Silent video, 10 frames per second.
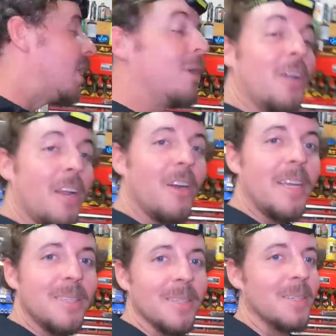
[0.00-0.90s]
went and got a
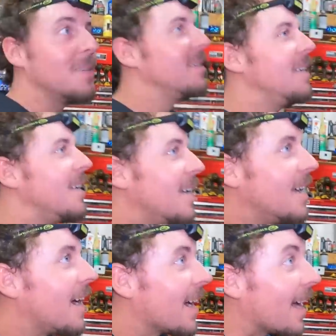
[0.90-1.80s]
crank sensor.
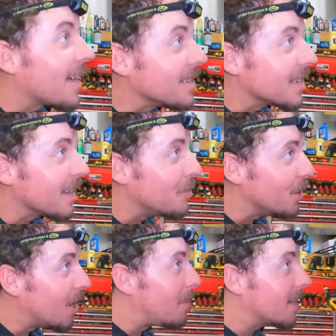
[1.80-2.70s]
I guess I gotta
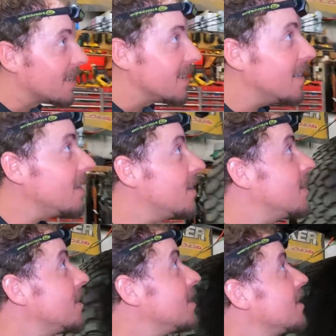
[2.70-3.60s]
put it all back
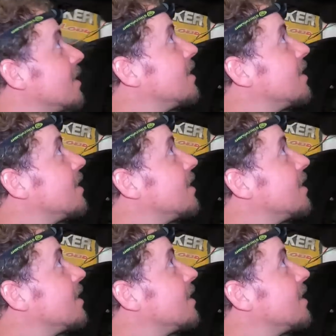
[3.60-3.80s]
together.